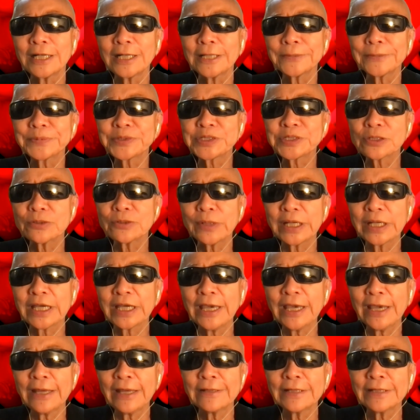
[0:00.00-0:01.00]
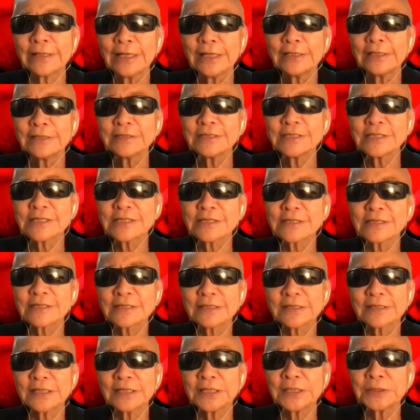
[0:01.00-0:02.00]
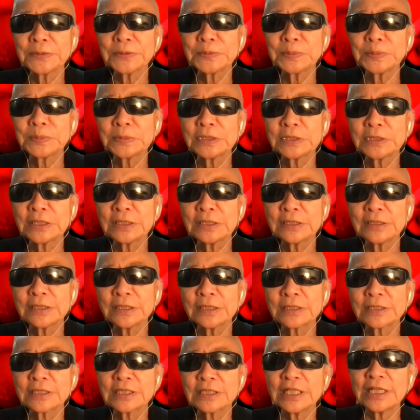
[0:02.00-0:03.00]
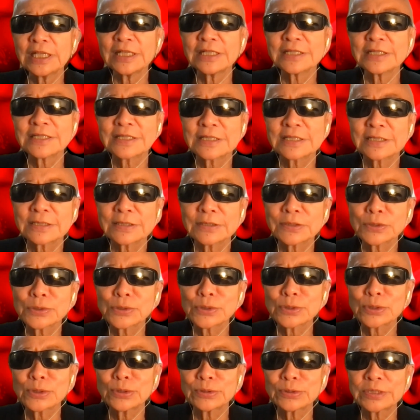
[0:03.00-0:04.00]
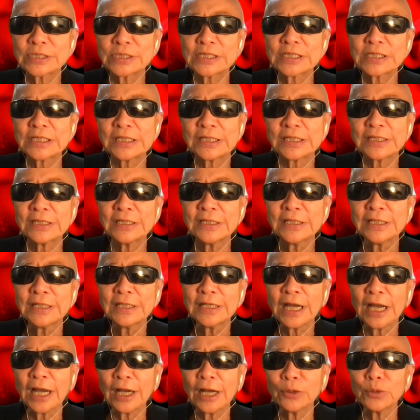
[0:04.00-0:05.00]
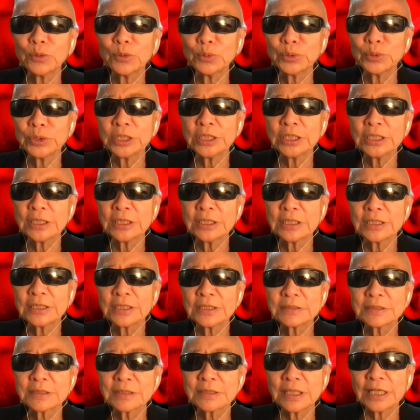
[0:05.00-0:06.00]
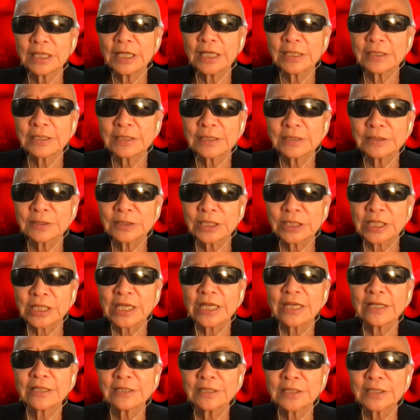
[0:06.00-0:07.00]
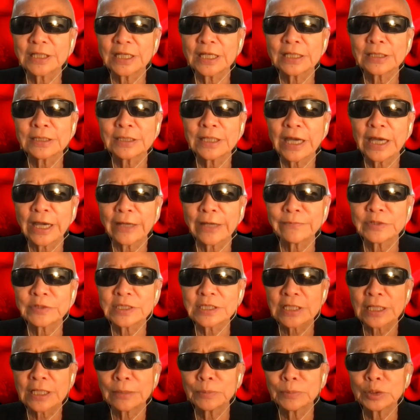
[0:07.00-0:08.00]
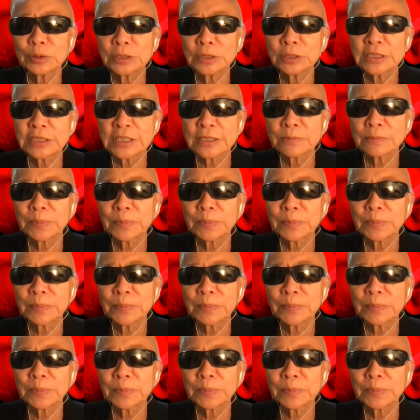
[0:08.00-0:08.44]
So again, this is a test to see how we together can have this community.